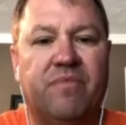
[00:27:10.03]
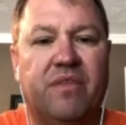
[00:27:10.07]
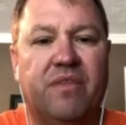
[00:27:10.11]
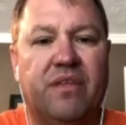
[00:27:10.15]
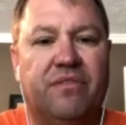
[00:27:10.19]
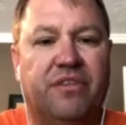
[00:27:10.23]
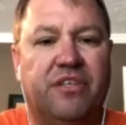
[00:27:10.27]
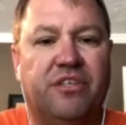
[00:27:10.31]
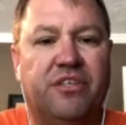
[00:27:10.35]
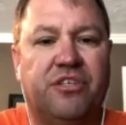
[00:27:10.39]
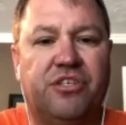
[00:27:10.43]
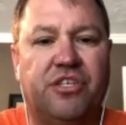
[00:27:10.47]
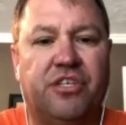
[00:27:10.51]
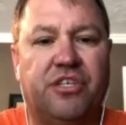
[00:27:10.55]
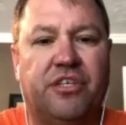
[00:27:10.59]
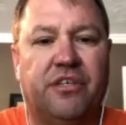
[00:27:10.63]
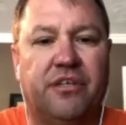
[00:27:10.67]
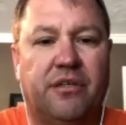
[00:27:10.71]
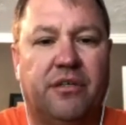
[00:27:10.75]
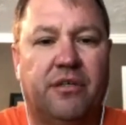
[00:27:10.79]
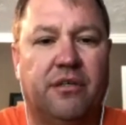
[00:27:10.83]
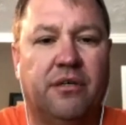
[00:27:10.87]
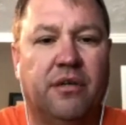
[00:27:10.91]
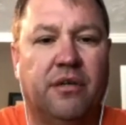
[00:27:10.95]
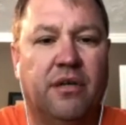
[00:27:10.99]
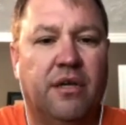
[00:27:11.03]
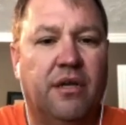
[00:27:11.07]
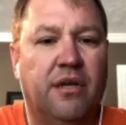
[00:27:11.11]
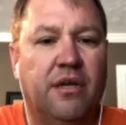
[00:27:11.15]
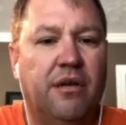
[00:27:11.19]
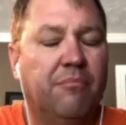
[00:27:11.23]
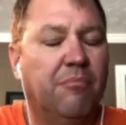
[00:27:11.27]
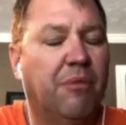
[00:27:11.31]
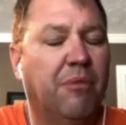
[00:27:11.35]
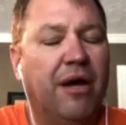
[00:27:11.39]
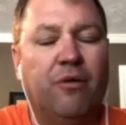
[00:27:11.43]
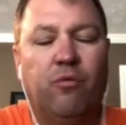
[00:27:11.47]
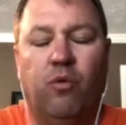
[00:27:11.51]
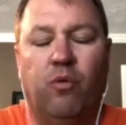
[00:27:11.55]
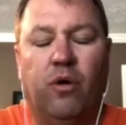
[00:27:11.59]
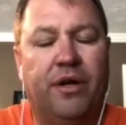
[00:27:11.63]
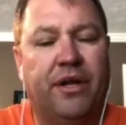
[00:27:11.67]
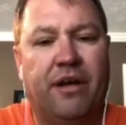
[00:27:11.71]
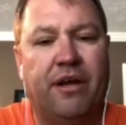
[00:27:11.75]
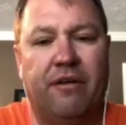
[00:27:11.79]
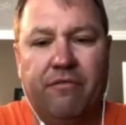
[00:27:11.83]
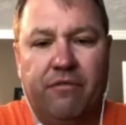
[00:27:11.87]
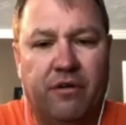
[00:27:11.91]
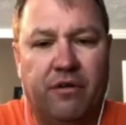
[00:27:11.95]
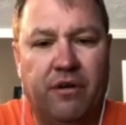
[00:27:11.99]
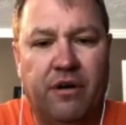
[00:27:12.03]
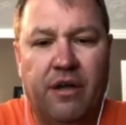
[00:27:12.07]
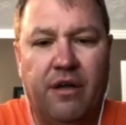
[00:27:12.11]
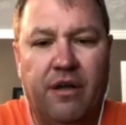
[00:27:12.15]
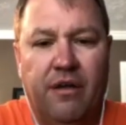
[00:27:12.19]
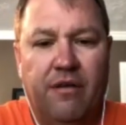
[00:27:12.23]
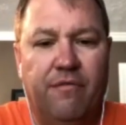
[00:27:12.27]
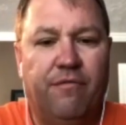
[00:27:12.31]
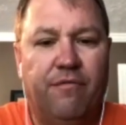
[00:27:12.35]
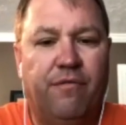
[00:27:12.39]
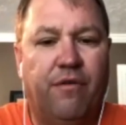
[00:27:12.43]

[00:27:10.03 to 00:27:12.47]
this year by whatever yeah.